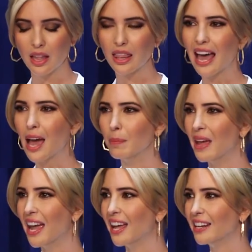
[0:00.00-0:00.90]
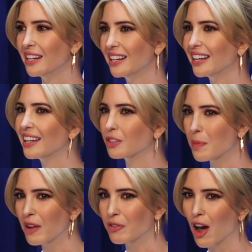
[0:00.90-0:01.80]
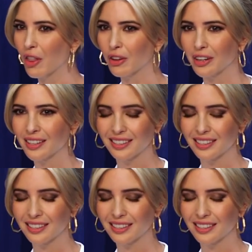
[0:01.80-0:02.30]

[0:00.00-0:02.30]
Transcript: That man is my father.